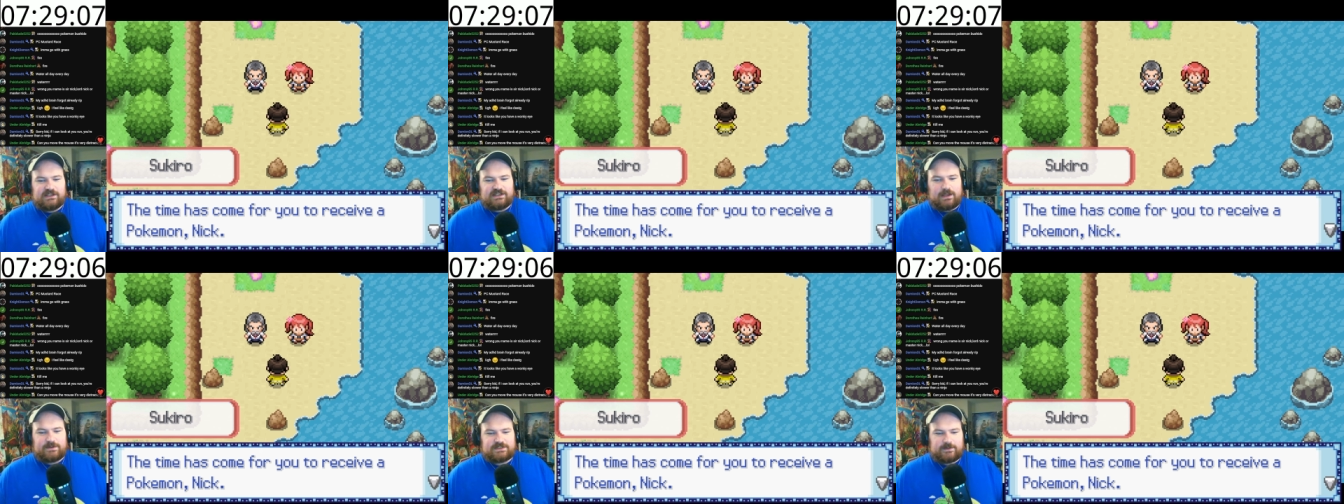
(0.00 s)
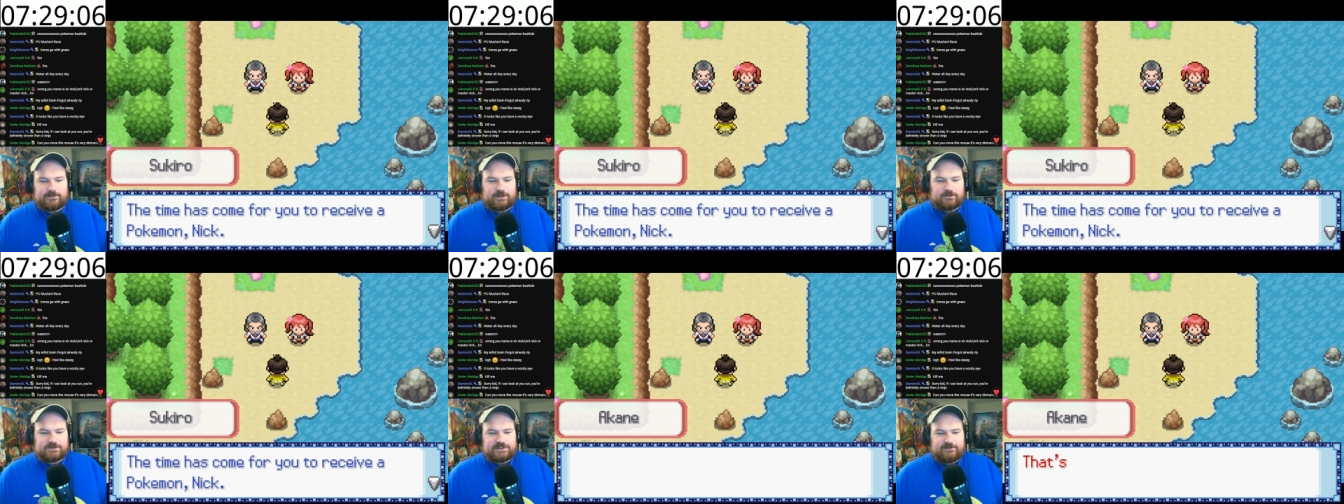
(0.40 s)
Time has come for
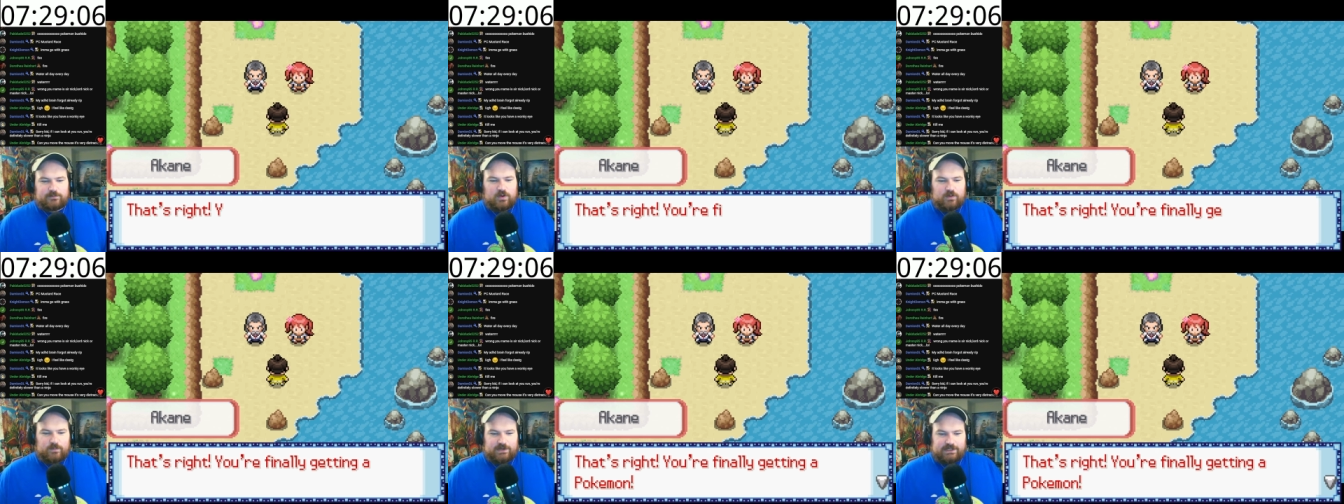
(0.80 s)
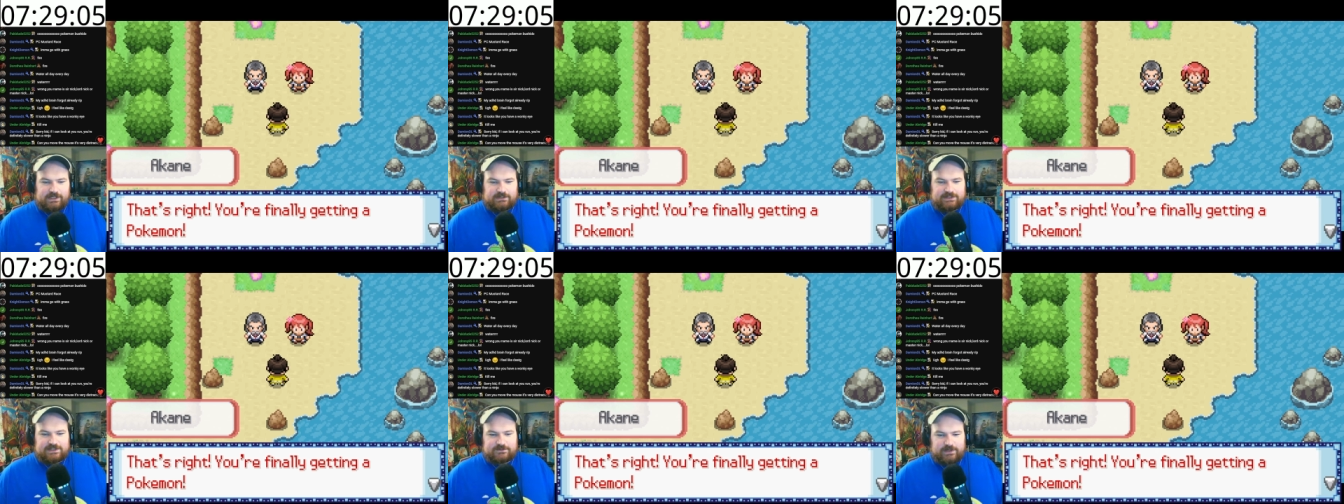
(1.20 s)
you to receive a Pokemon,
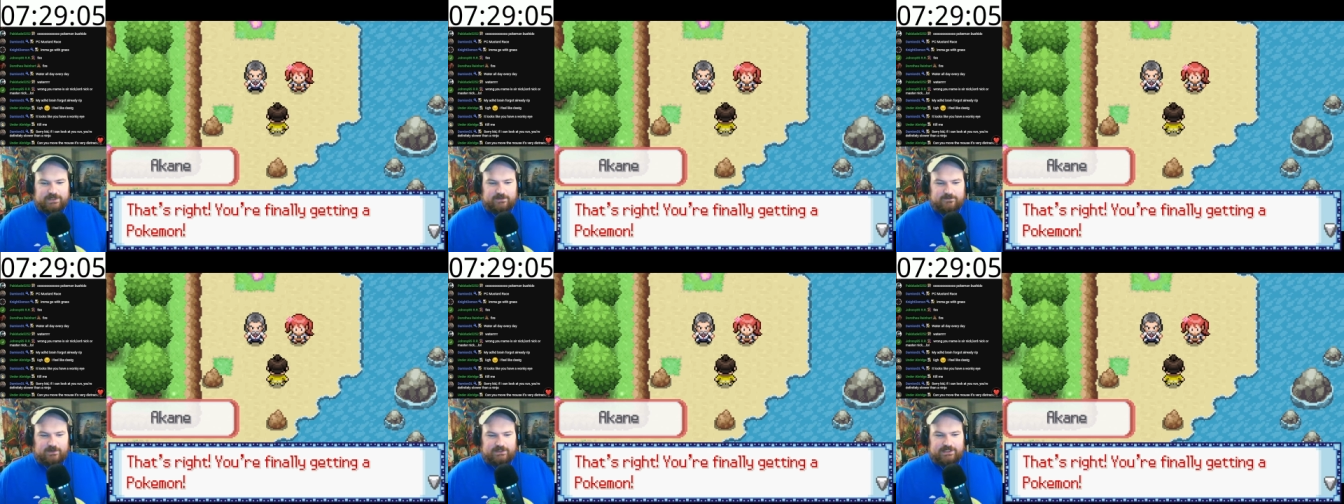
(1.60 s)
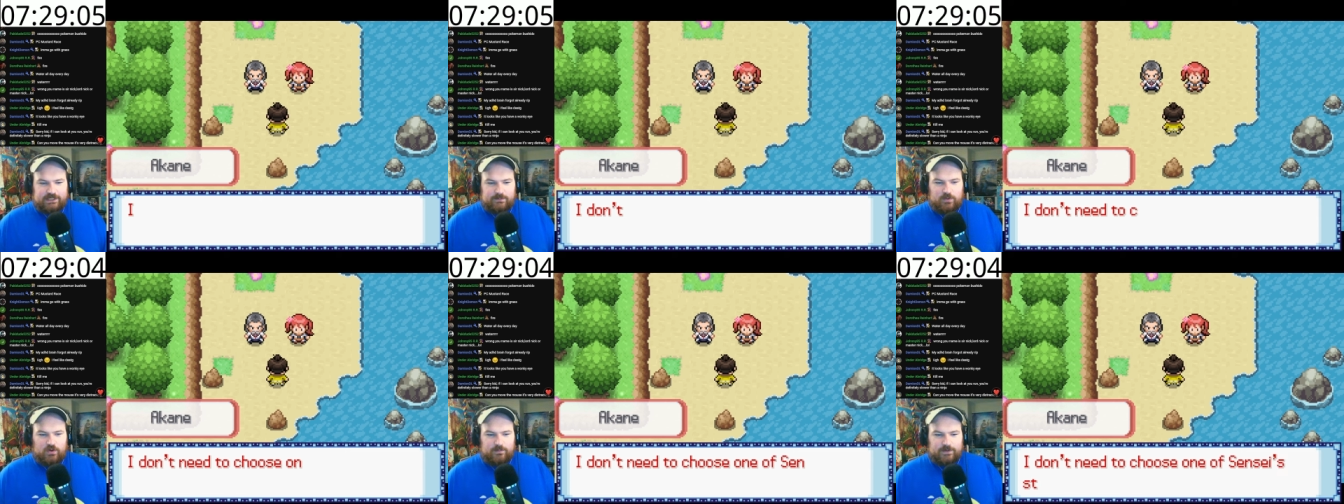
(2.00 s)
Nick. That's right. You're finally
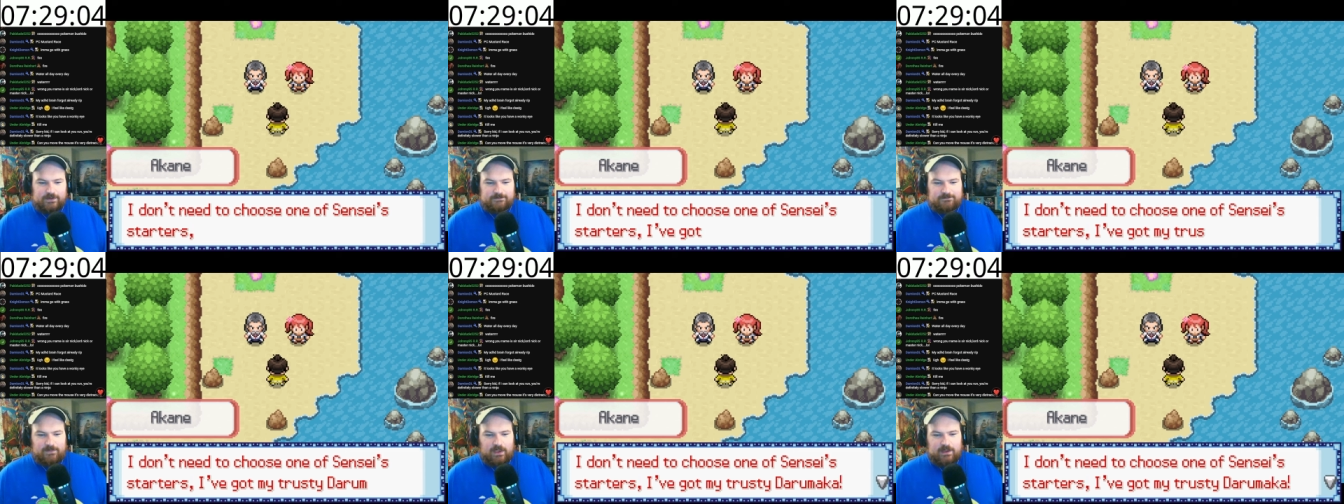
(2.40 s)
getting a Pokemon.